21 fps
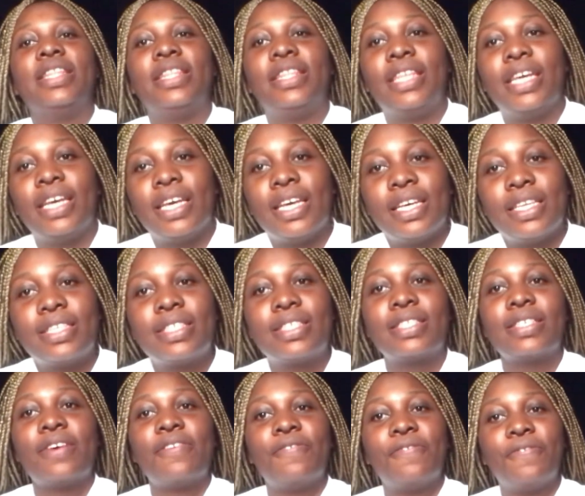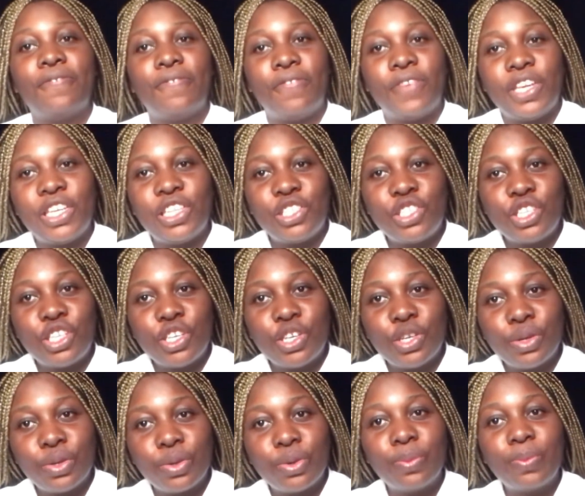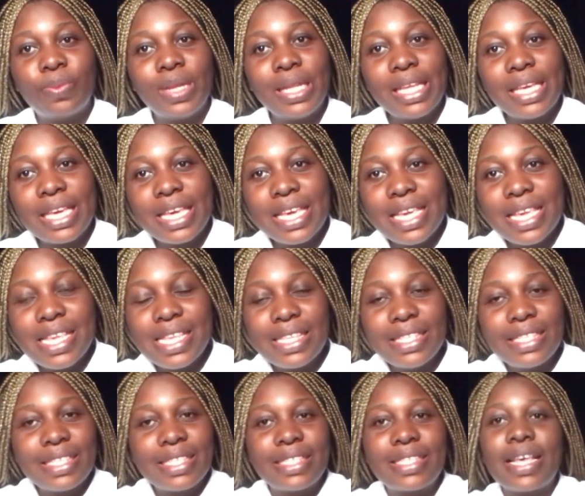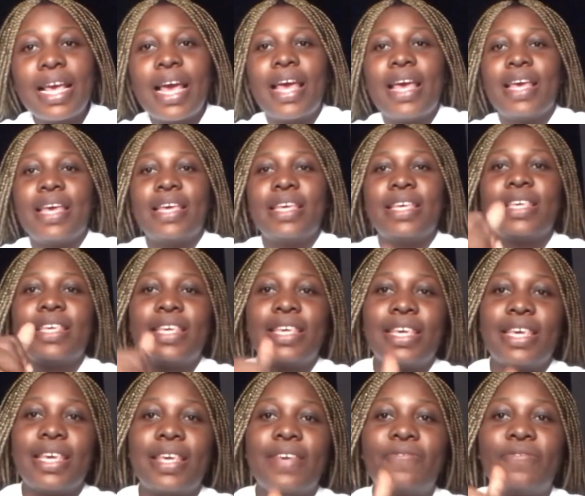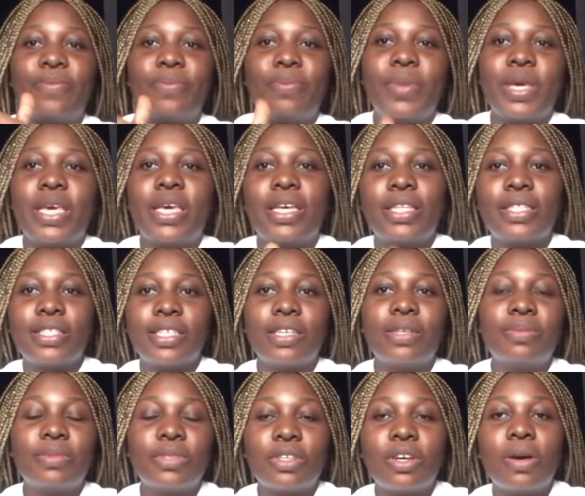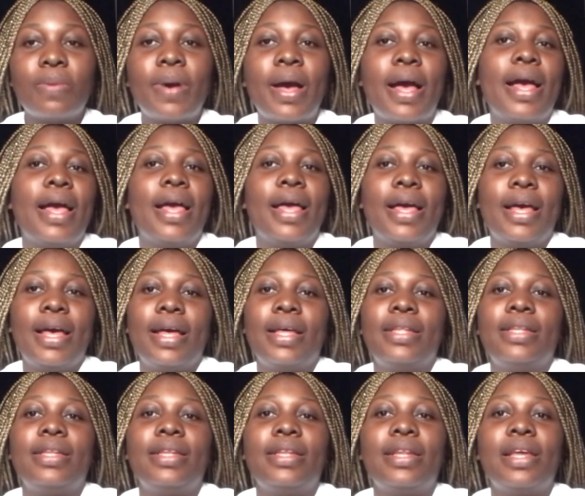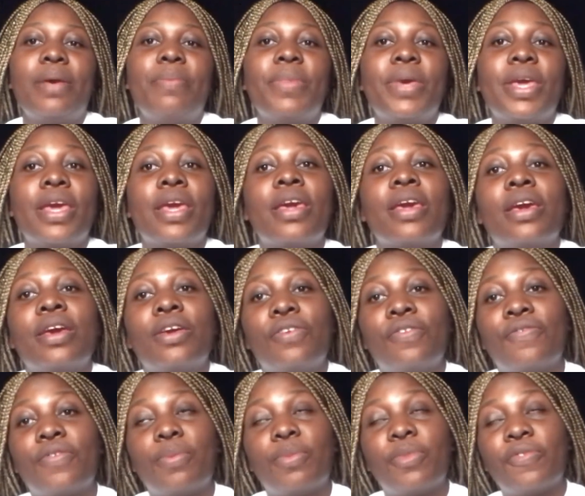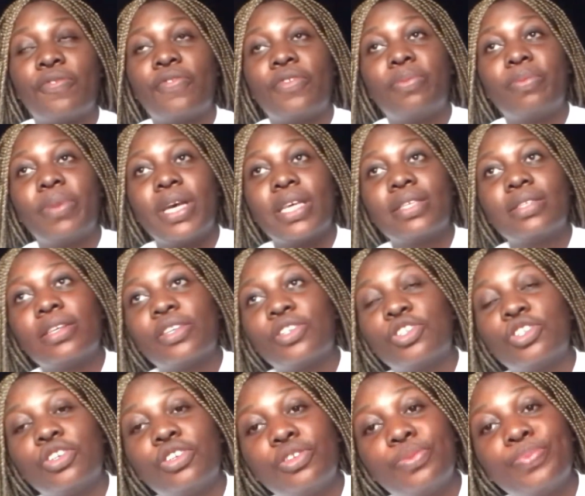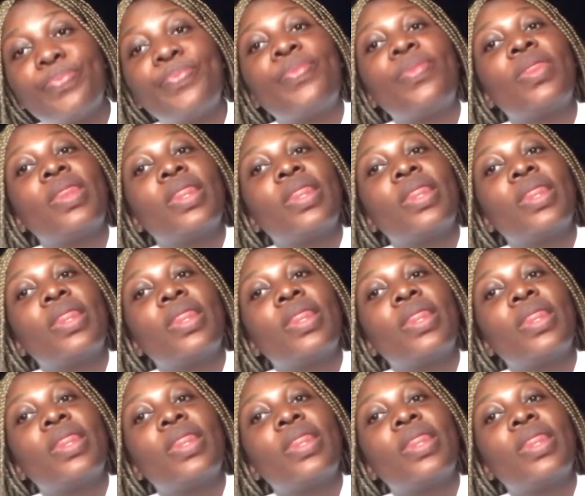this video, please give me a thumbs up and let me hear you from the feedback section,